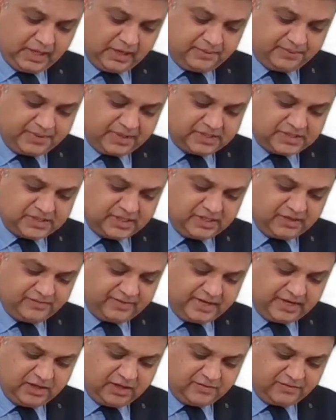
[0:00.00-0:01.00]
Present
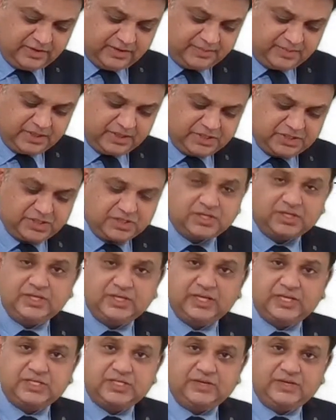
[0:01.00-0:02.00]
value of depreciation
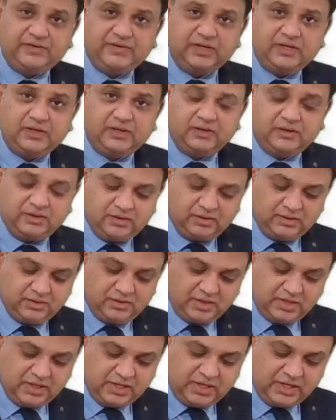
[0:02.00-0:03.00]
tax saving.
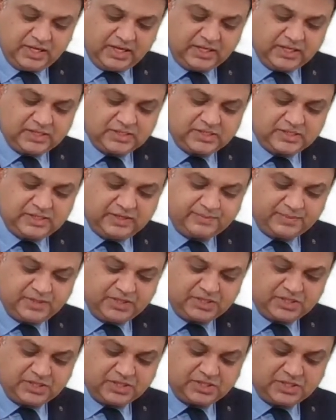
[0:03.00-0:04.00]
It is
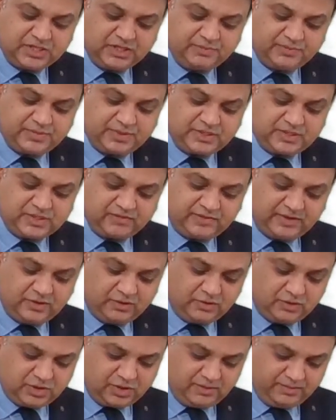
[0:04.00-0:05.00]
depreciation in present value
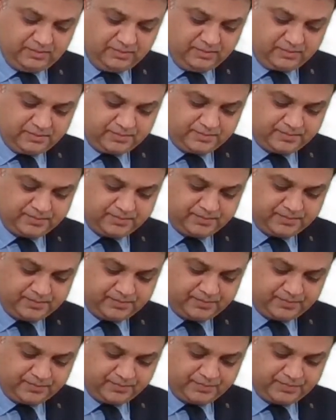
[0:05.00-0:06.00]
term
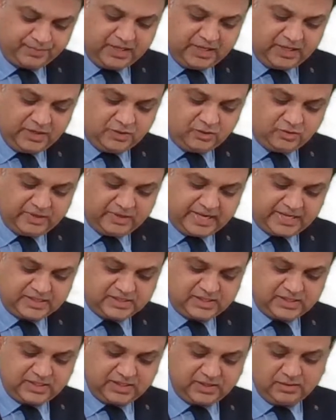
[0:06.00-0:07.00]
into tax
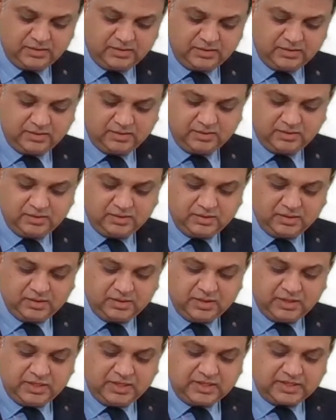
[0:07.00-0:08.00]
rate.
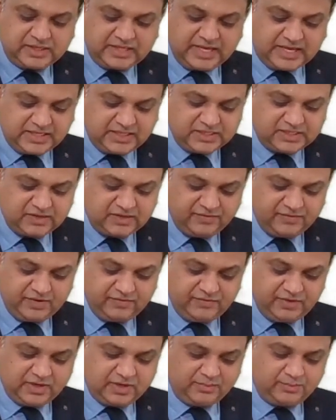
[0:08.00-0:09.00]
That is the way
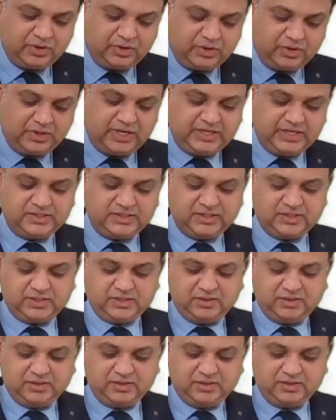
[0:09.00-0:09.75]
we compute the answer.